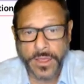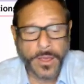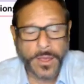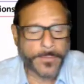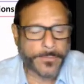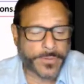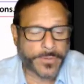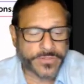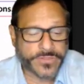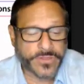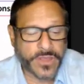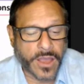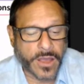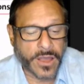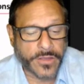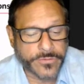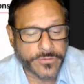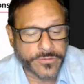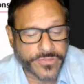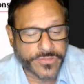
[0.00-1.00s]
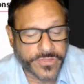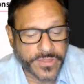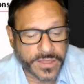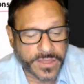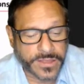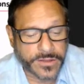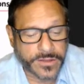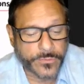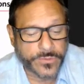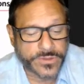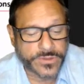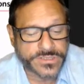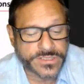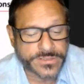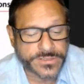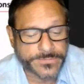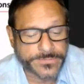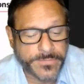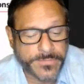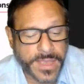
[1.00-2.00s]
But the other thing, which
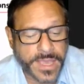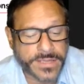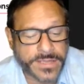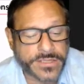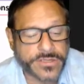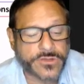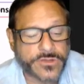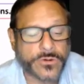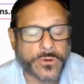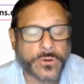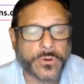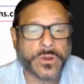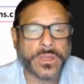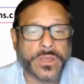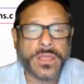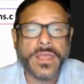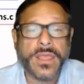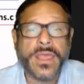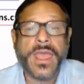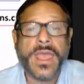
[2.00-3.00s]
is mandatory,